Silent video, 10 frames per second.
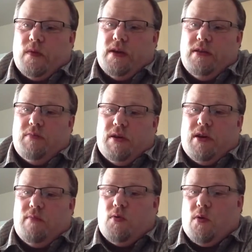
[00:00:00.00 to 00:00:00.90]
And it's
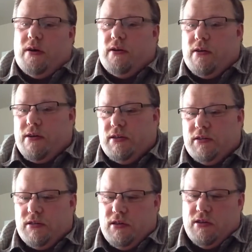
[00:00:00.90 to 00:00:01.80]
become quite a
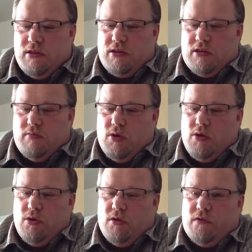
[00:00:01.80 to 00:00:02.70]
nice,
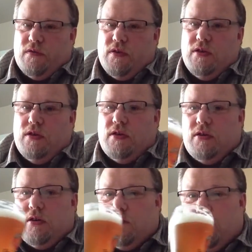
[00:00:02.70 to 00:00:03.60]
smooth
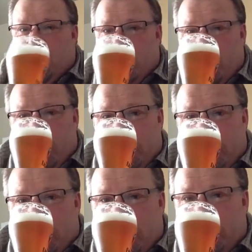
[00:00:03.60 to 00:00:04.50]
aroma and
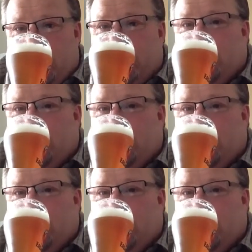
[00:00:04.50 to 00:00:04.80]
taste.